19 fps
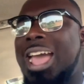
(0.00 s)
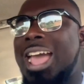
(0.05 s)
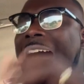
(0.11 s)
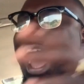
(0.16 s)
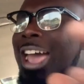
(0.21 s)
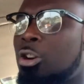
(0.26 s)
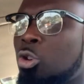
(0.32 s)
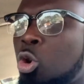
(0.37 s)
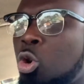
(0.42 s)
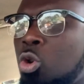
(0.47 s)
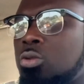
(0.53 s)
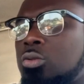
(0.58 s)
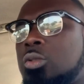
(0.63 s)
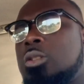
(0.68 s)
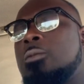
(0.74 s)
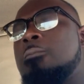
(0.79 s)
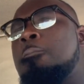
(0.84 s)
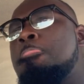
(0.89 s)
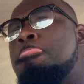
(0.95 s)

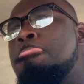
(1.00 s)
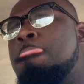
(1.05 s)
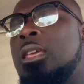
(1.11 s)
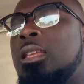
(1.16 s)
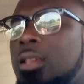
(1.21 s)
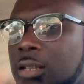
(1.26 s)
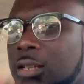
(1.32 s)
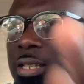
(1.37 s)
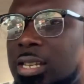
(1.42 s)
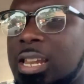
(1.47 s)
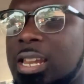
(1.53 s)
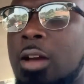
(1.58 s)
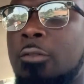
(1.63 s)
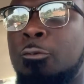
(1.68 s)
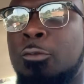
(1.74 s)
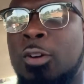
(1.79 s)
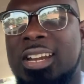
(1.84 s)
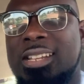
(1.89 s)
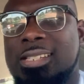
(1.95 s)
Icons. Into
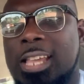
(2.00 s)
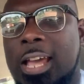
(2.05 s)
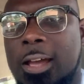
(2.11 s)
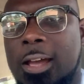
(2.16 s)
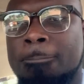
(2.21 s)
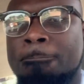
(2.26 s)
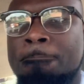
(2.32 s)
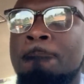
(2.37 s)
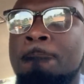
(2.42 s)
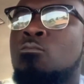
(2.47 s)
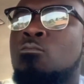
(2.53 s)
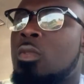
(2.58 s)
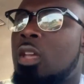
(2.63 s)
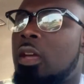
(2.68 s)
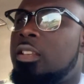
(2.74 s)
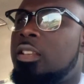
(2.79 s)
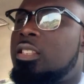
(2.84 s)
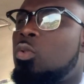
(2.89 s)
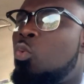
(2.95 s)
Yamfanisa.
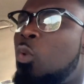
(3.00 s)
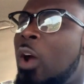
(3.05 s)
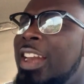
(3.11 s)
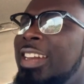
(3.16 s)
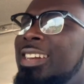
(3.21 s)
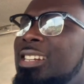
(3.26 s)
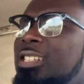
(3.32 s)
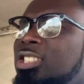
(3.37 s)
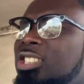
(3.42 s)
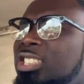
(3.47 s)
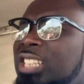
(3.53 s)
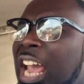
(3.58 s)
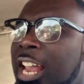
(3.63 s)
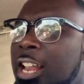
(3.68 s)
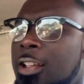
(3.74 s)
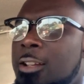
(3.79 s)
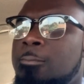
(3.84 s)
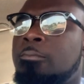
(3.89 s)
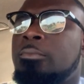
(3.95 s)
Into Wendy
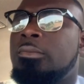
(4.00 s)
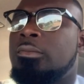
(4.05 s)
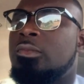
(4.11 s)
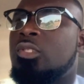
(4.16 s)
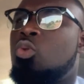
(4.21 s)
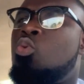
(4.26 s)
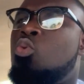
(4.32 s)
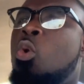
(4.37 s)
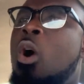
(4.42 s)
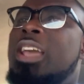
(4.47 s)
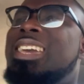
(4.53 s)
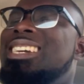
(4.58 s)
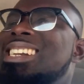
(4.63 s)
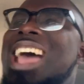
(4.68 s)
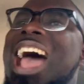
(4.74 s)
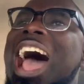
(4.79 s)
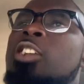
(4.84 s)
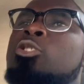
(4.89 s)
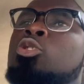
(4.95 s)
Shay walking
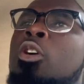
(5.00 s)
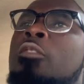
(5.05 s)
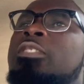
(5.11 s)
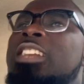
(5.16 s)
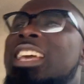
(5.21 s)
out of